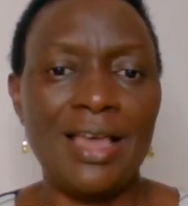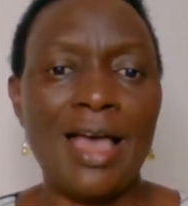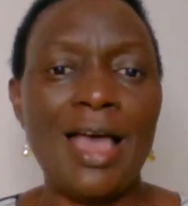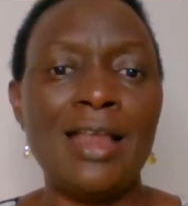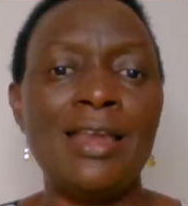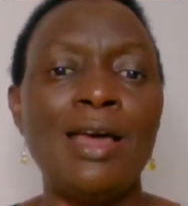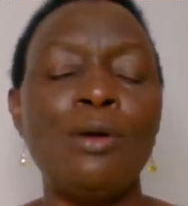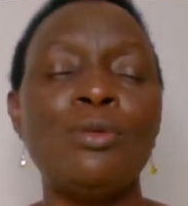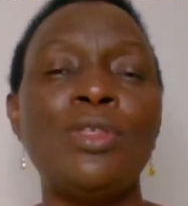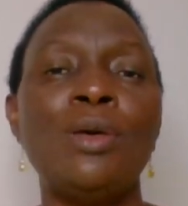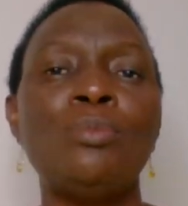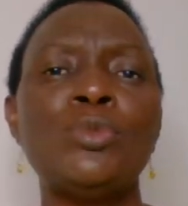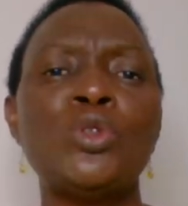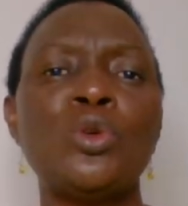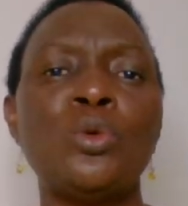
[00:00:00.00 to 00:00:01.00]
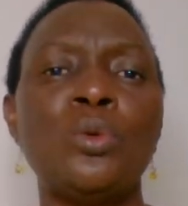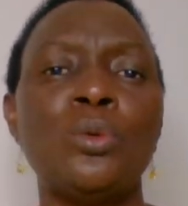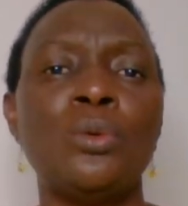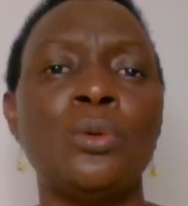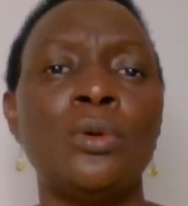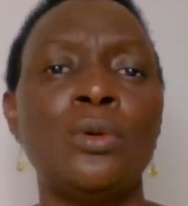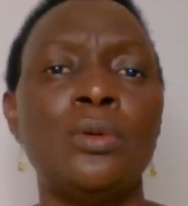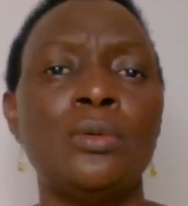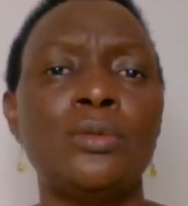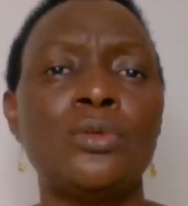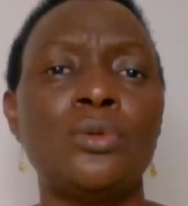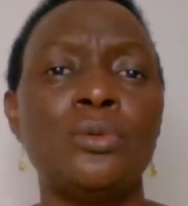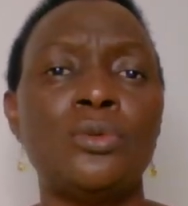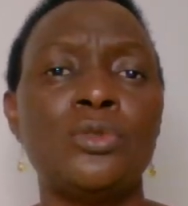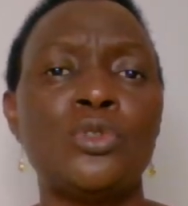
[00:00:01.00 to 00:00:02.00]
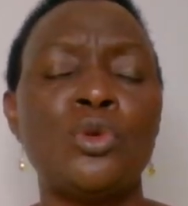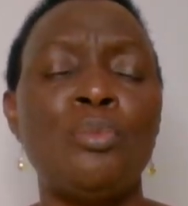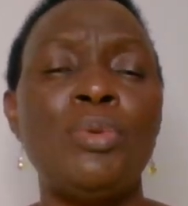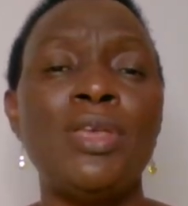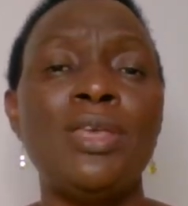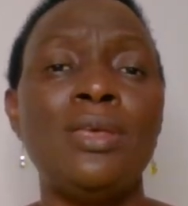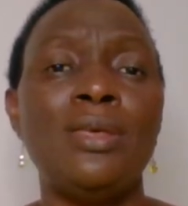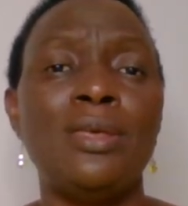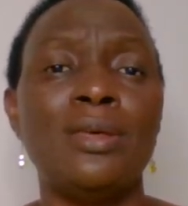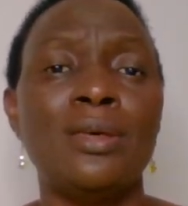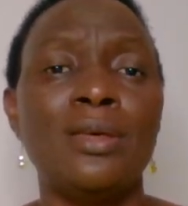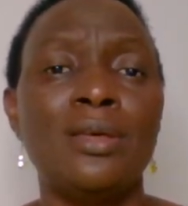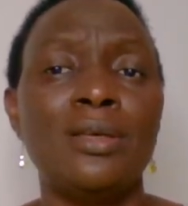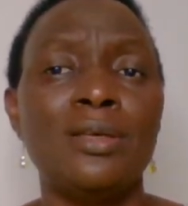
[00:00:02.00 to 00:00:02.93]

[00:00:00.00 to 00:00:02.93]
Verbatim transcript: Allow them to, to, to be...